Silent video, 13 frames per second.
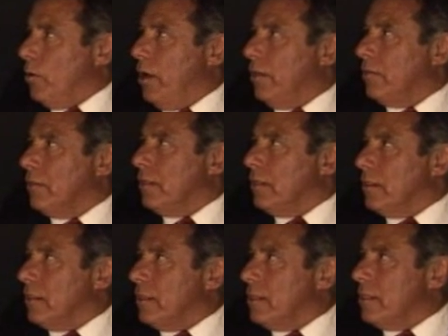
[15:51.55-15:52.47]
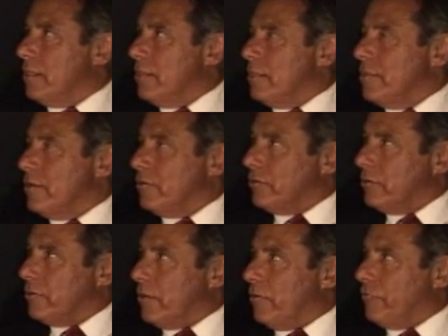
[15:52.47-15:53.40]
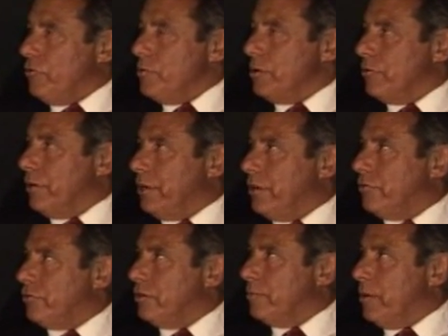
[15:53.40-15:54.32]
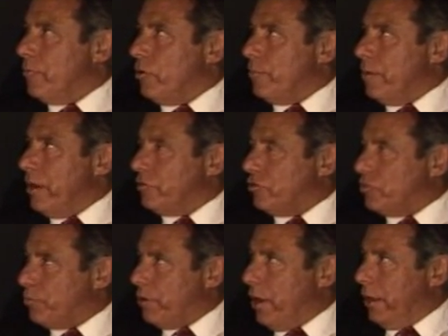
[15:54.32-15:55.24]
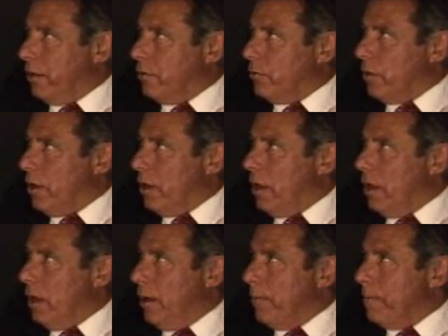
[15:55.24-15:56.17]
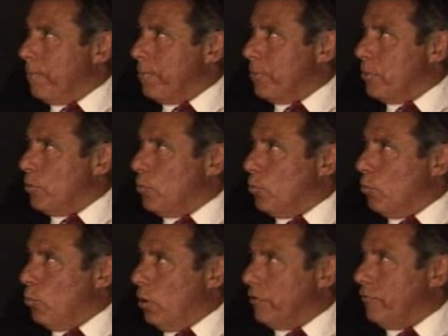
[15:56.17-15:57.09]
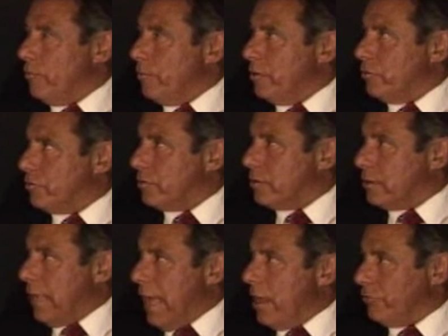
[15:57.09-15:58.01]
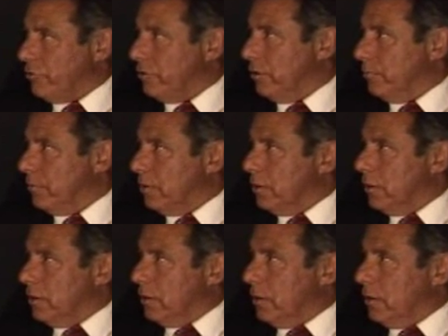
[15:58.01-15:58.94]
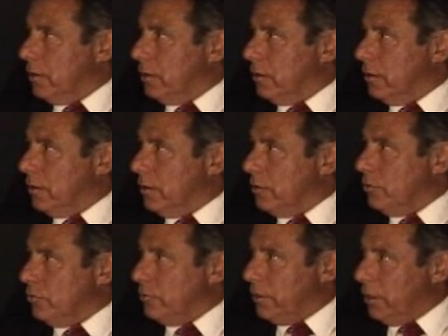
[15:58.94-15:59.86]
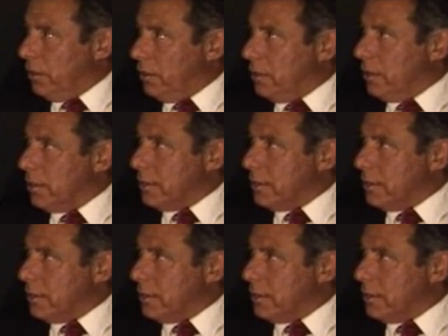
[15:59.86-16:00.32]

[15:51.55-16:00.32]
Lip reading: Well, there's a few ingredients in the Memoryman spray. One of them is calcium. You need